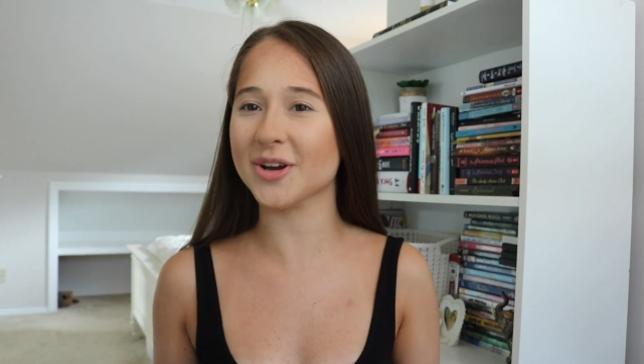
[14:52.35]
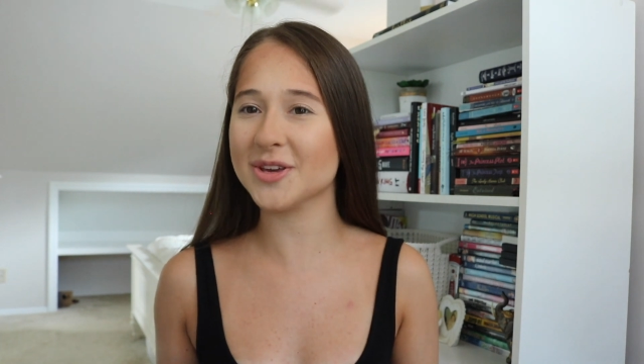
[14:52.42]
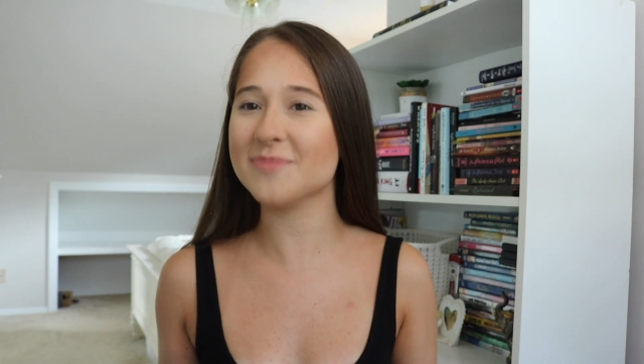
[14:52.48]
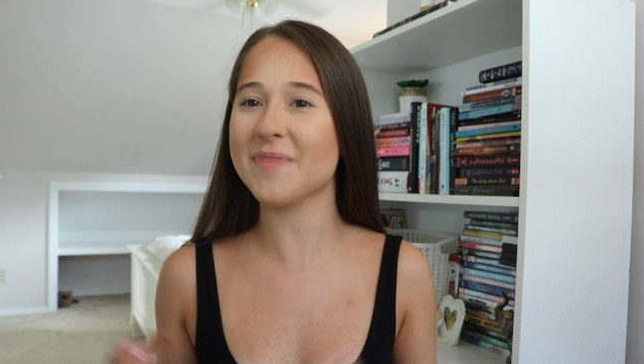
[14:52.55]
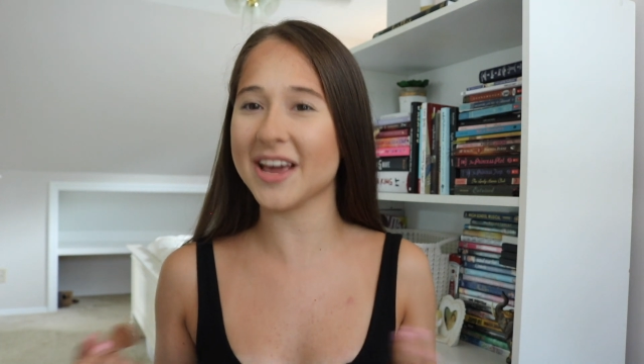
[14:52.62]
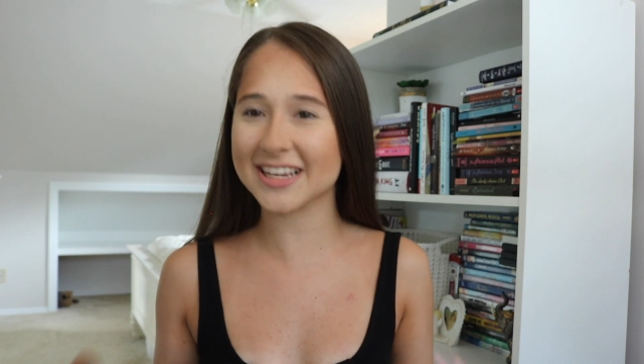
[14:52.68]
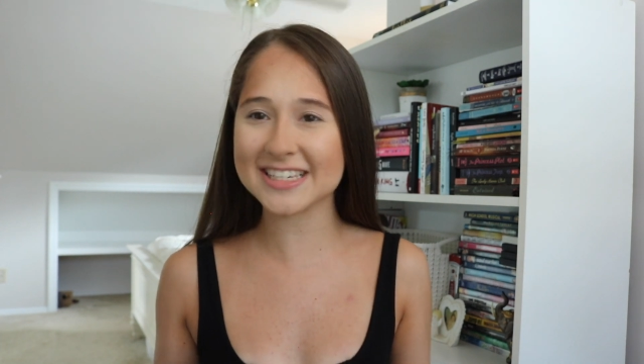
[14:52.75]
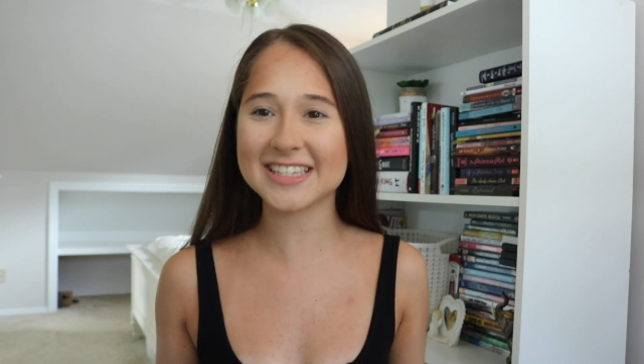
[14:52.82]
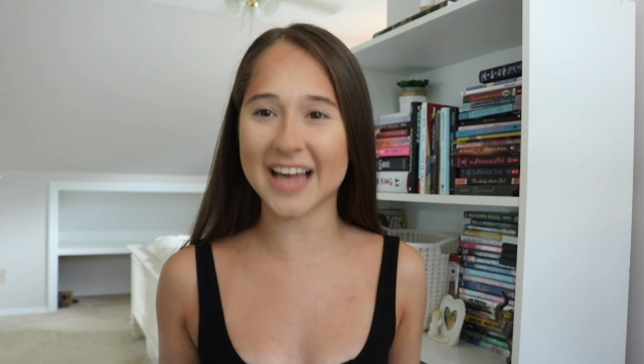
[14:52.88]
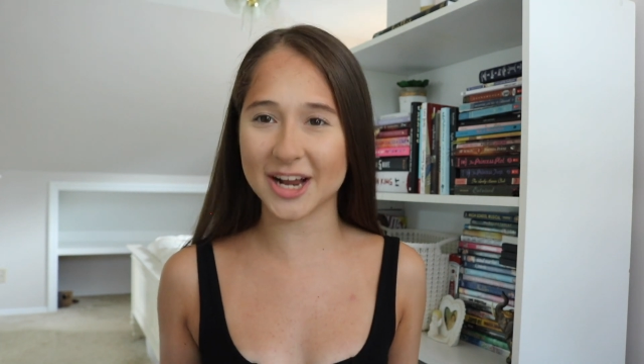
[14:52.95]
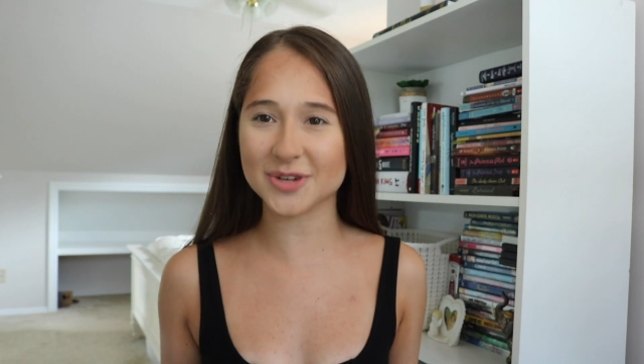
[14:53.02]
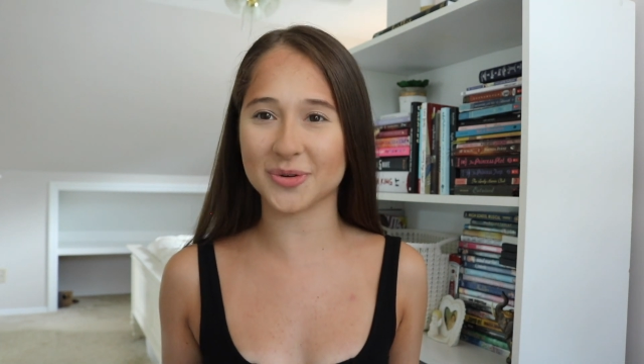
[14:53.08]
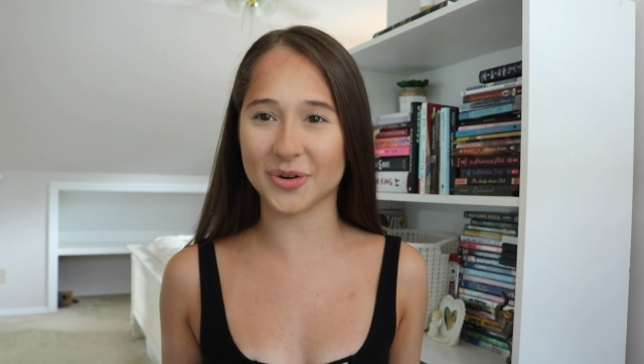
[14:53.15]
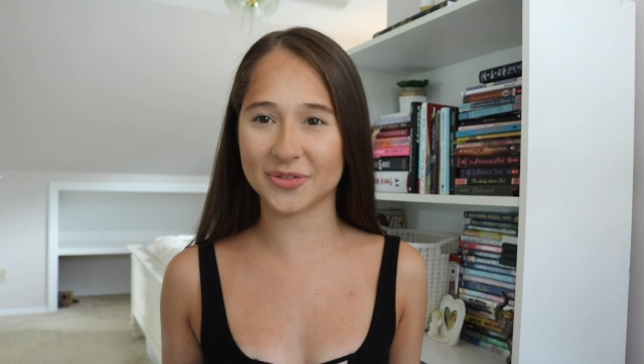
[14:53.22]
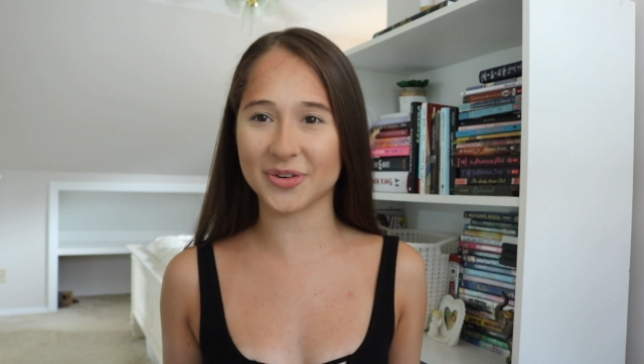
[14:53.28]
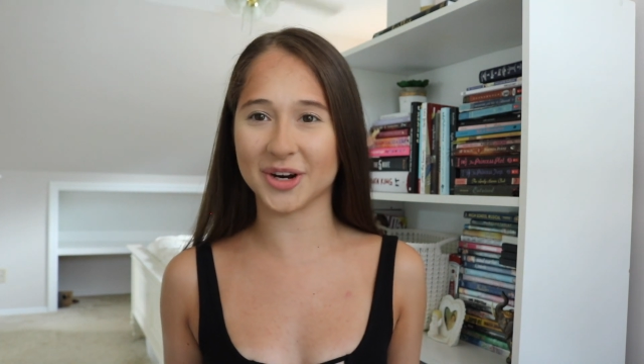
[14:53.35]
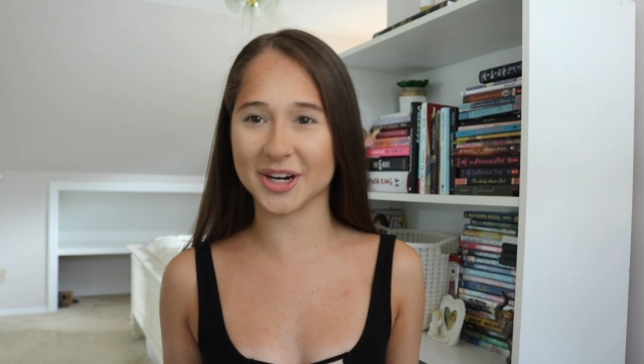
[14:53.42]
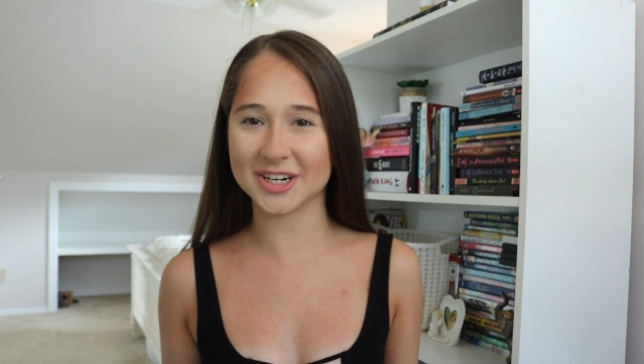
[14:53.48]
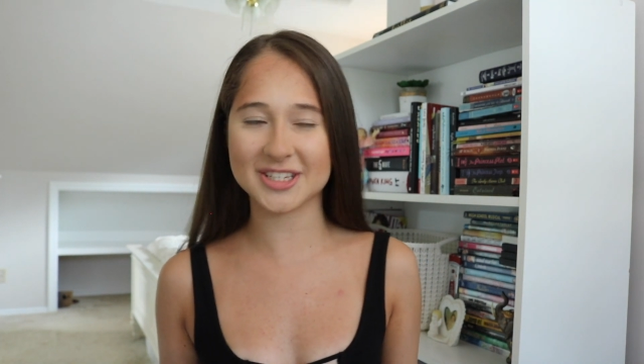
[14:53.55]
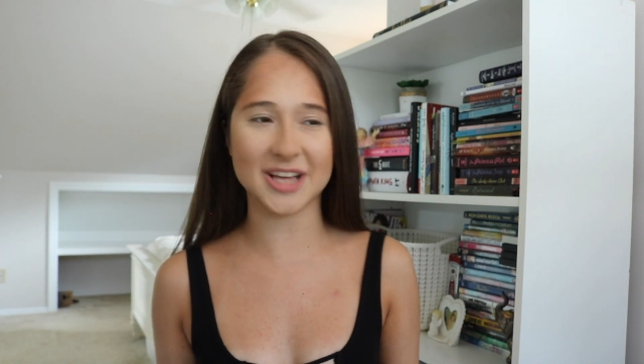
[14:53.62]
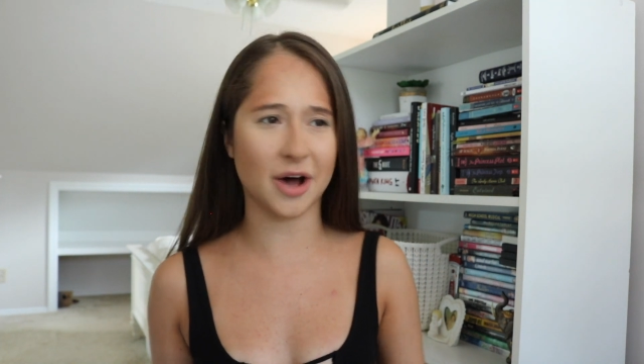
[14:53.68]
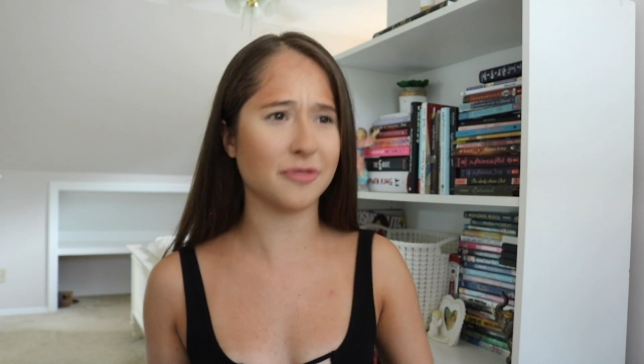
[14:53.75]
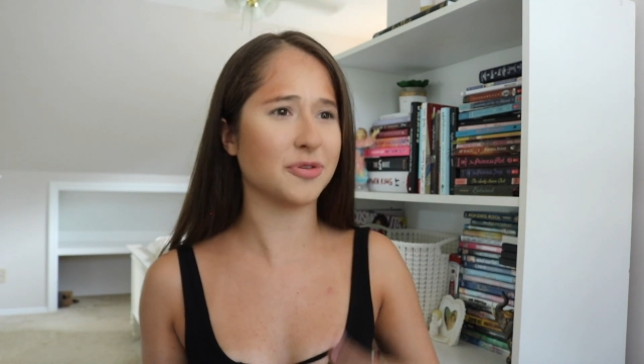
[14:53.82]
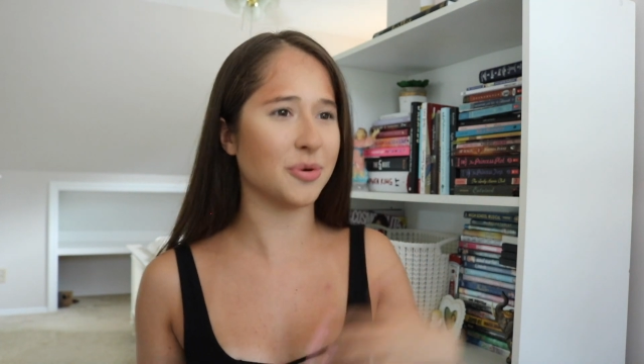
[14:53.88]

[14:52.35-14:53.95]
you make a schedule for yourself,